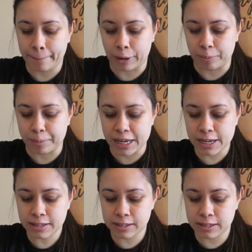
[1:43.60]

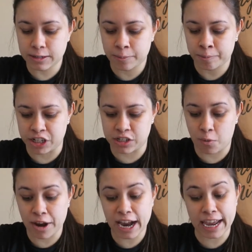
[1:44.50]
burpees, which is the
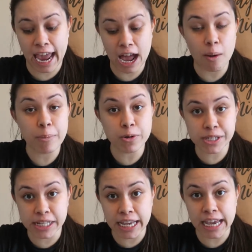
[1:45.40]
one I
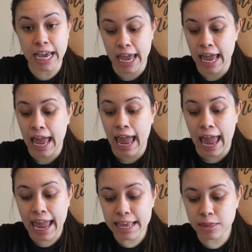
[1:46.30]
personally
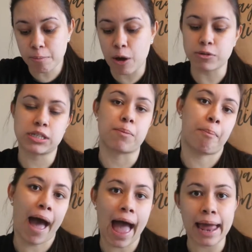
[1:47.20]
hate the most,
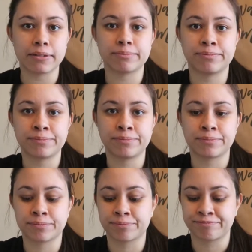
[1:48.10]
but
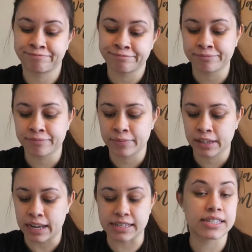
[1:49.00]

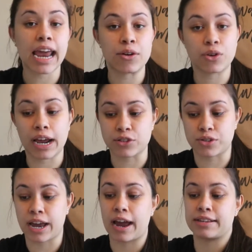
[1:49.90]
it's a standard
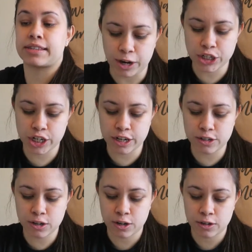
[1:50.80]
exercise.
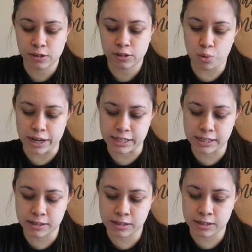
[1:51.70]
Russian squats,
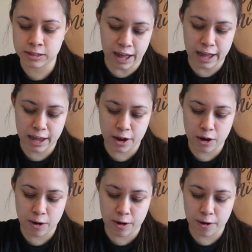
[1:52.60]

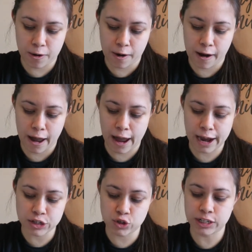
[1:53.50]
fire
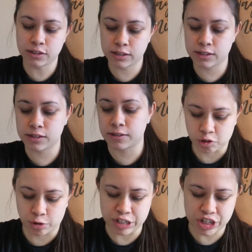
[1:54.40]
hydrants,
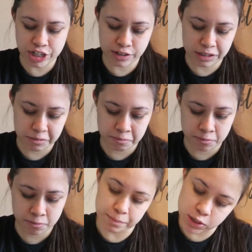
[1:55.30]
crunches,
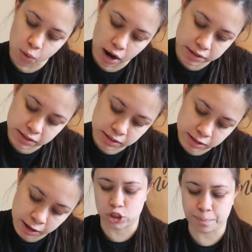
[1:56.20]
jump
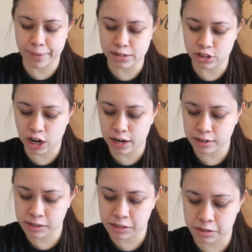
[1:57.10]
squats, jumping
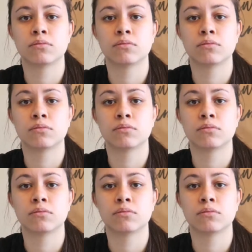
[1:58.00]
jacks.